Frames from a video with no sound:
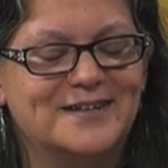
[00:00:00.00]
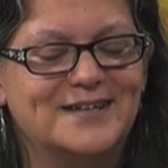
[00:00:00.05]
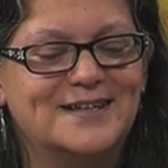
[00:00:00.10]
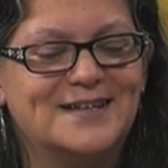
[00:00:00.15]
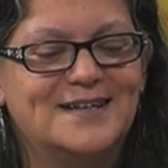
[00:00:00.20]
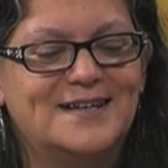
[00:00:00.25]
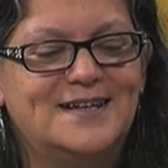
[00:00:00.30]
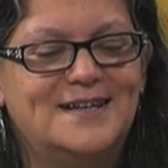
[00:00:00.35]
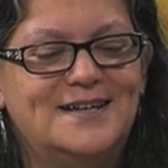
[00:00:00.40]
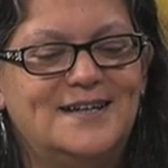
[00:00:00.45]

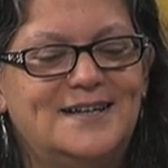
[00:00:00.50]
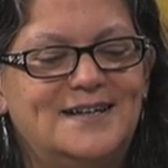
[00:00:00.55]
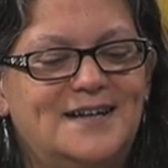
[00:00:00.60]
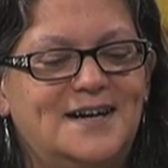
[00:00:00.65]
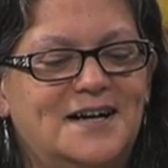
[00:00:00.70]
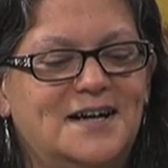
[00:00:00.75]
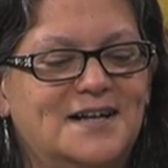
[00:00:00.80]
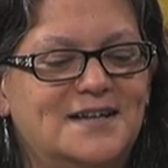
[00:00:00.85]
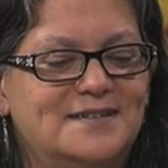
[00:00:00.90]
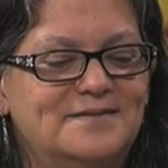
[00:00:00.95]
And
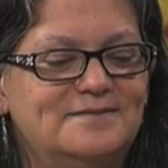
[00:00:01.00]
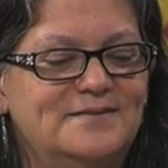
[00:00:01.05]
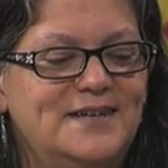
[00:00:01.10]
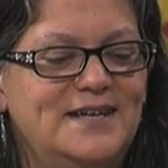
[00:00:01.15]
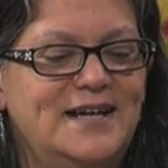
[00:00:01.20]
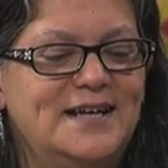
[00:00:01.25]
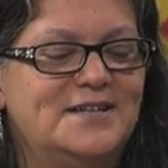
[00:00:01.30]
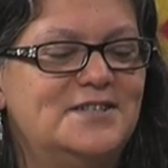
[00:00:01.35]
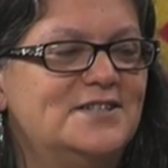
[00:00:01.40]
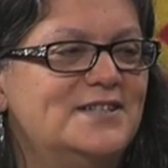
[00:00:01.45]

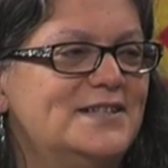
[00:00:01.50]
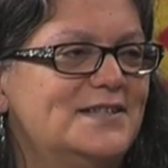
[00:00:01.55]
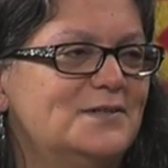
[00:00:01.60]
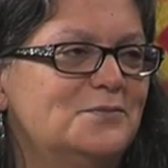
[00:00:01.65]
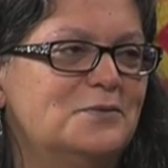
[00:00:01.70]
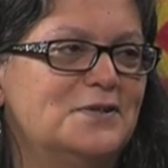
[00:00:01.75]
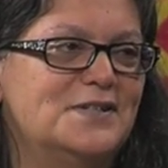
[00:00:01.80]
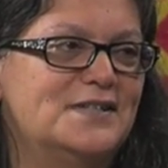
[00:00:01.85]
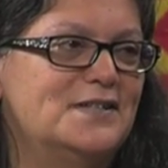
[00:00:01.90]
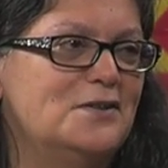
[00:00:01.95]
it
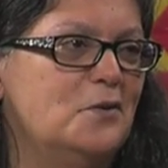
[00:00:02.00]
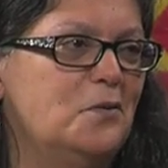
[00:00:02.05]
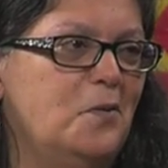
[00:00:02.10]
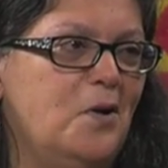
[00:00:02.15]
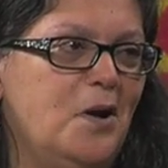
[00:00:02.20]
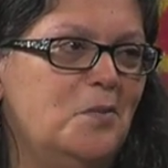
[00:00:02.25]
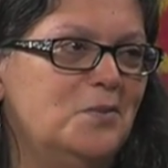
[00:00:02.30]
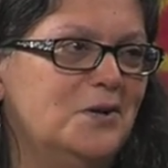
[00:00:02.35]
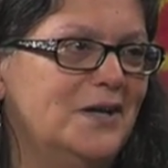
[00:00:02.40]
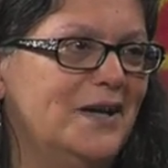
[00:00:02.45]
just was so
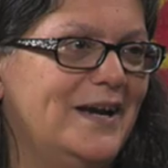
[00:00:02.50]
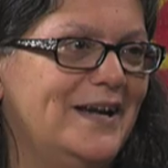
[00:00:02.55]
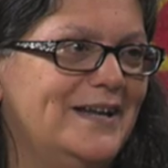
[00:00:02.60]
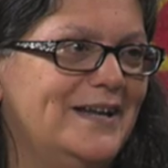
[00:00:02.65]
complicated.